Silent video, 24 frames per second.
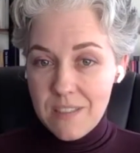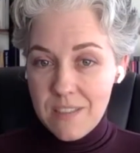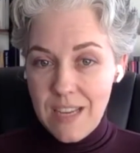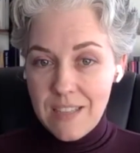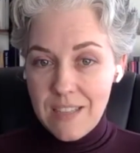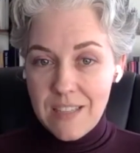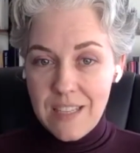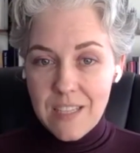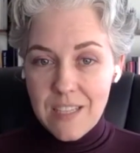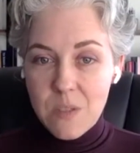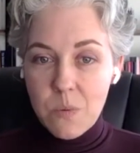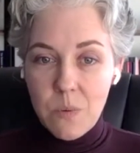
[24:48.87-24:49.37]

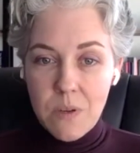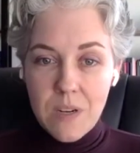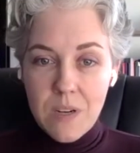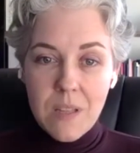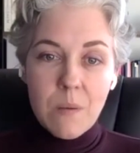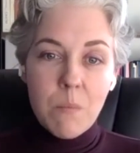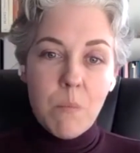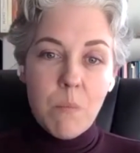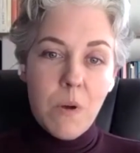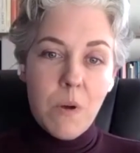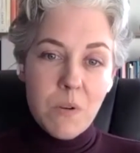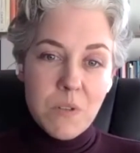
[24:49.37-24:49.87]
That that's one of
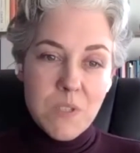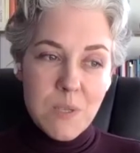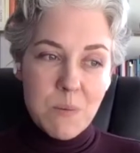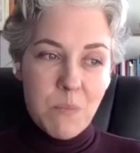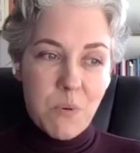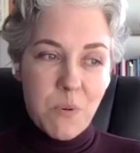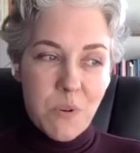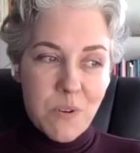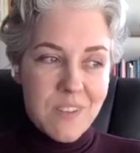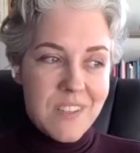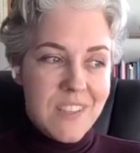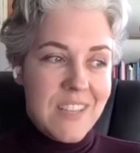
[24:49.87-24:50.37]
the most
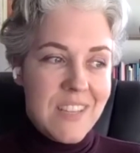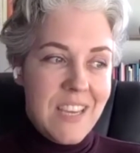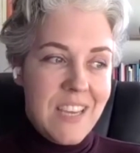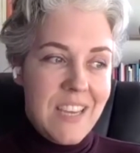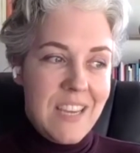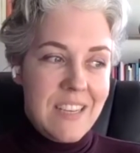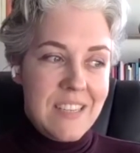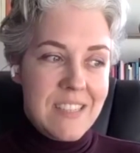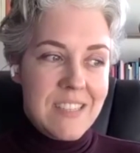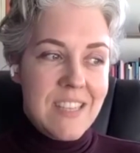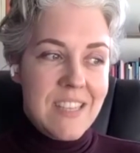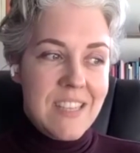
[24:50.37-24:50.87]
important
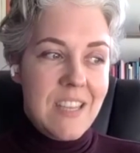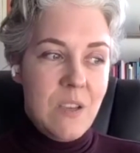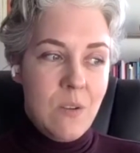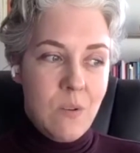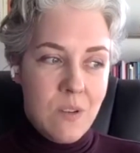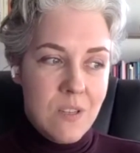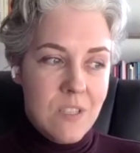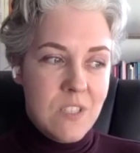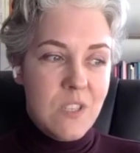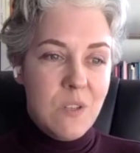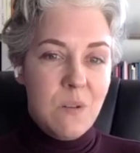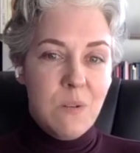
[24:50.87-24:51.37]
things that you
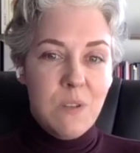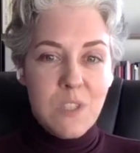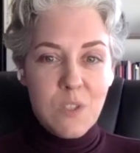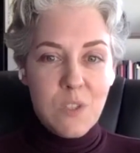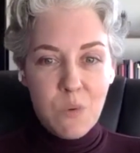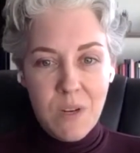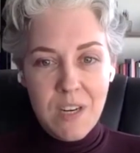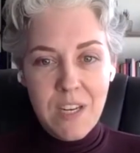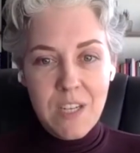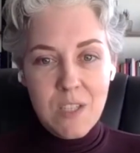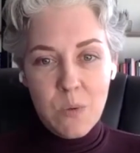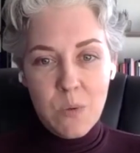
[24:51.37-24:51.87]
can do in
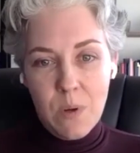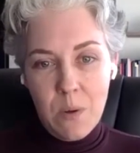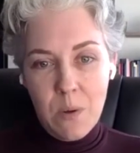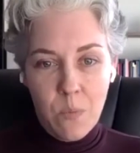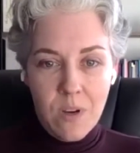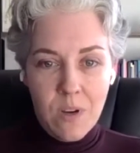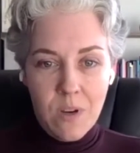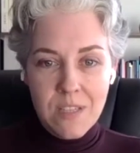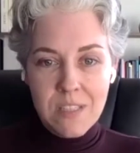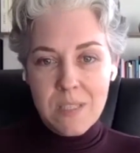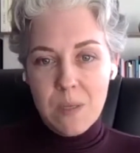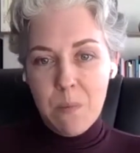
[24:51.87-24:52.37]

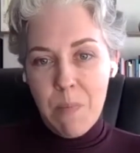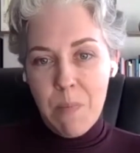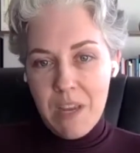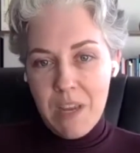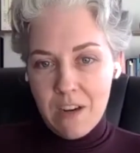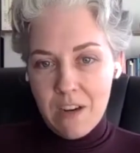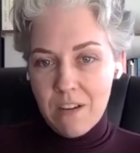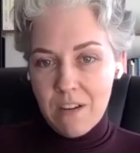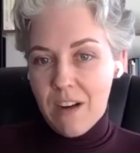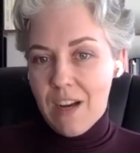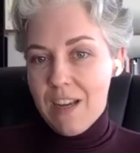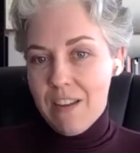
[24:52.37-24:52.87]
2021 to make
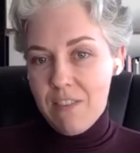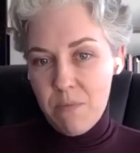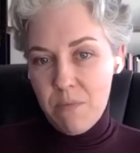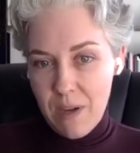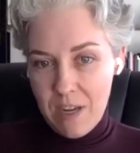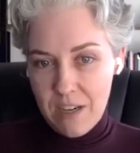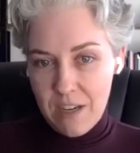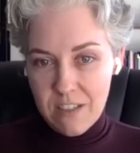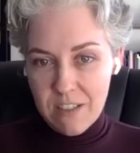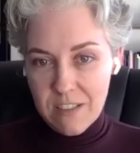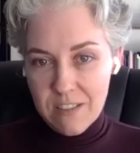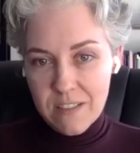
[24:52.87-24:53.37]
your life
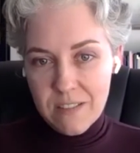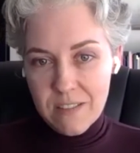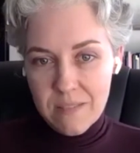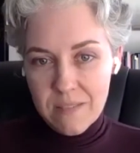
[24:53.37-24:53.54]
better.